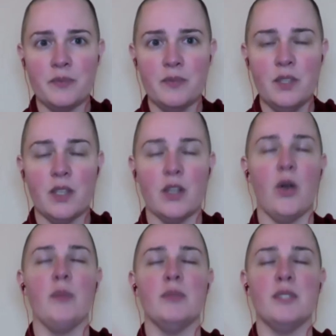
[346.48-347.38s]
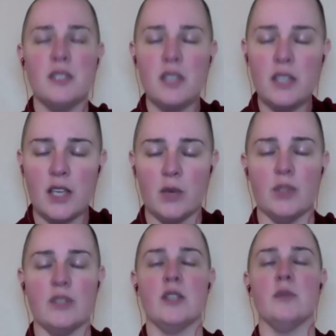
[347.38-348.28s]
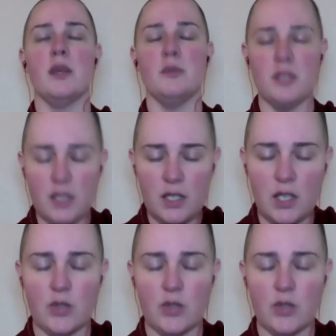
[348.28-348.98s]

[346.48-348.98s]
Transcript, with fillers: You know, I'm seeking wisdom, I'm seeking